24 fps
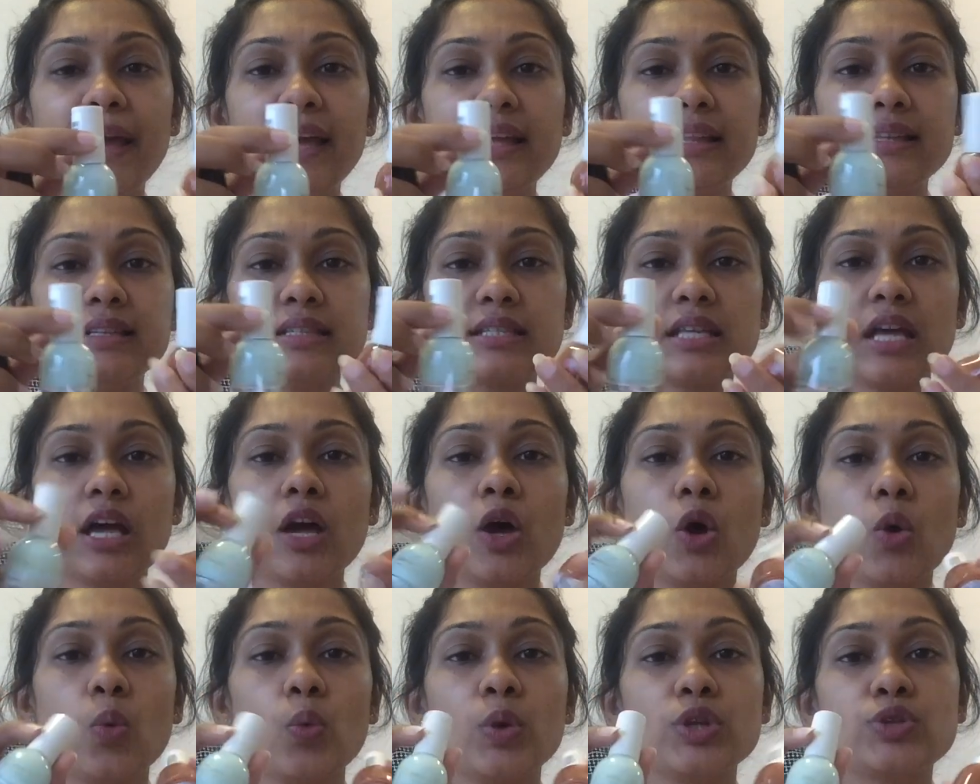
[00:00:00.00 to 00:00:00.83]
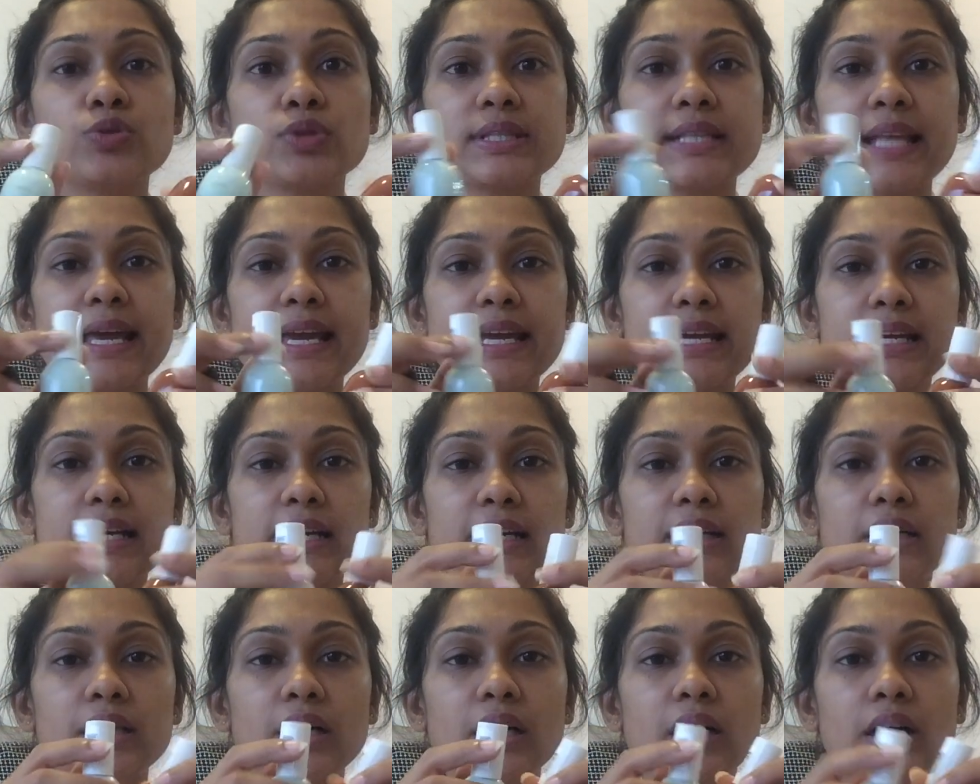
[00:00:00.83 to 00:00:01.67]
paints, which was
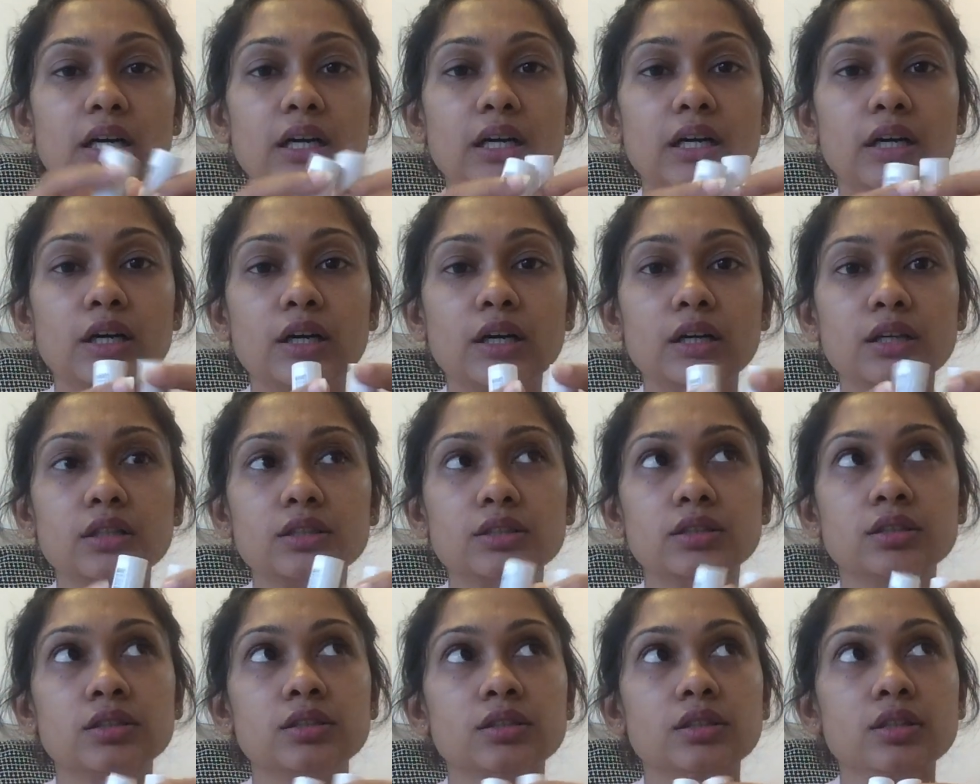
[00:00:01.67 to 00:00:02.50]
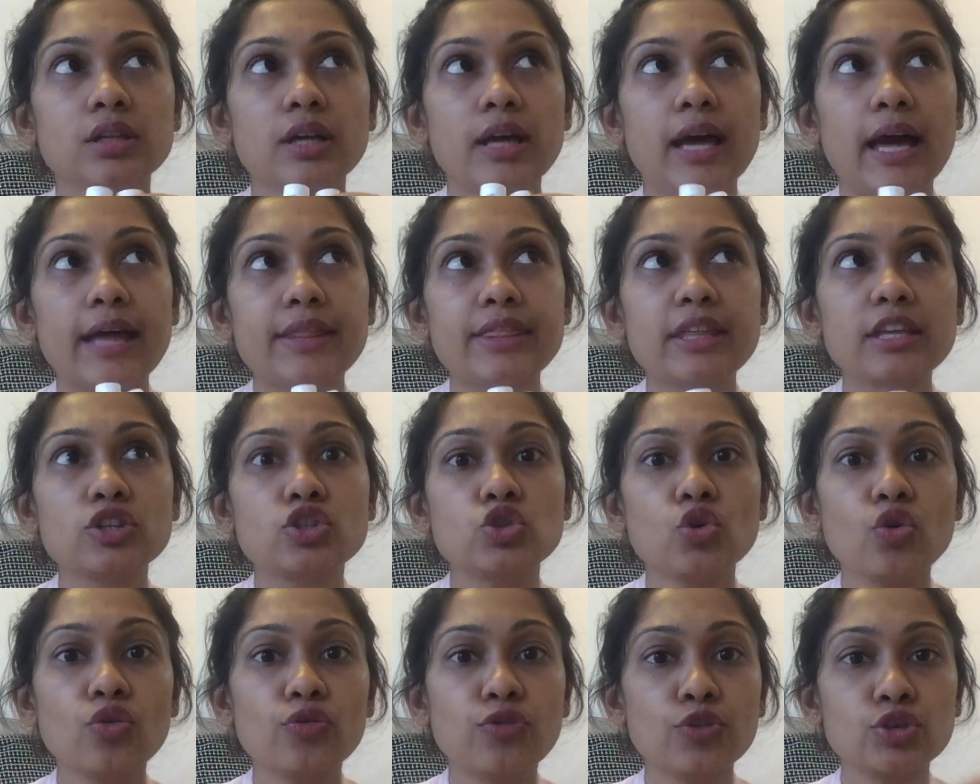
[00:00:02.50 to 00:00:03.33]
like, I think
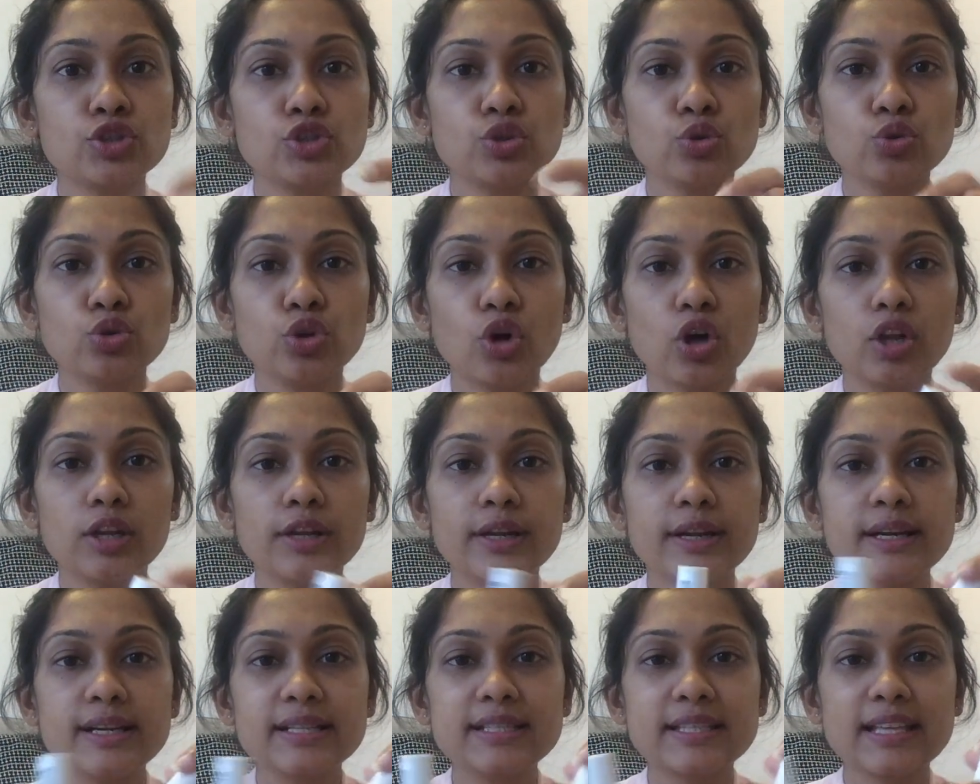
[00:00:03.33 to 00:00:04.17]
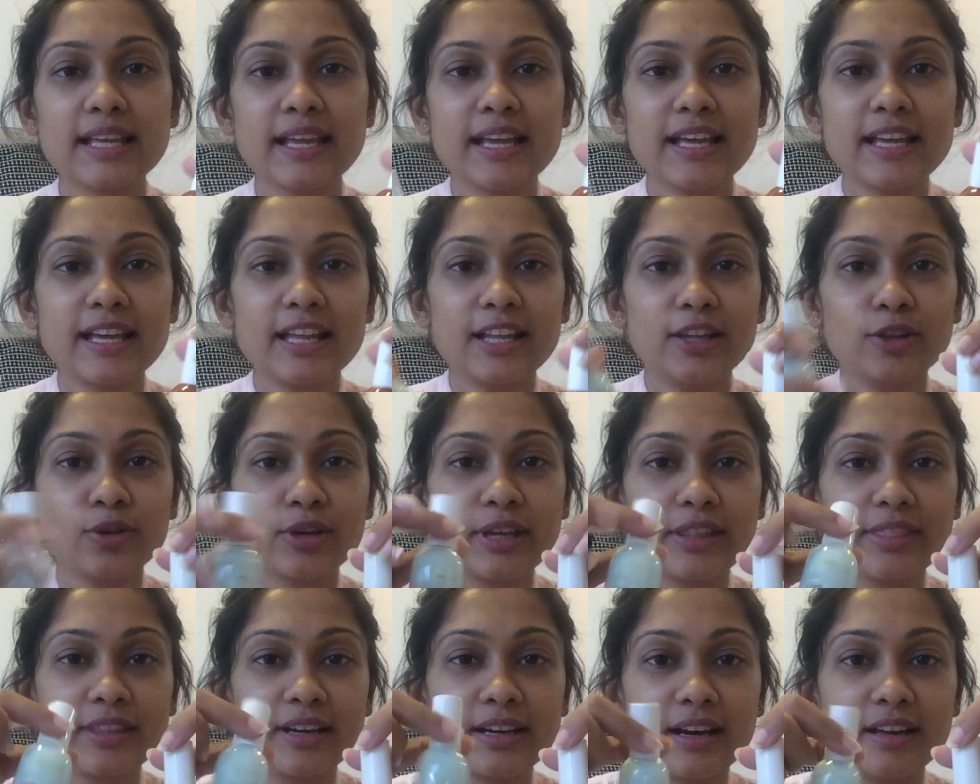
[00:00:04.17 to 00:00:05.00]
$2 for $2.
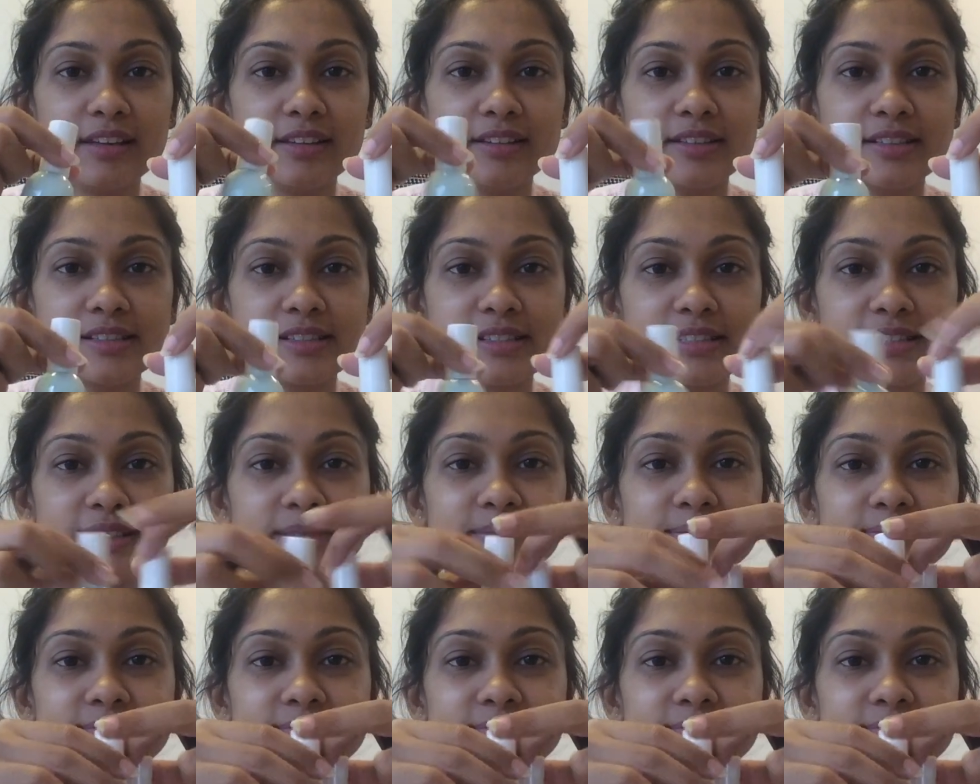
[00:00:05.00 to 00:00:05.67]
Look at the colors.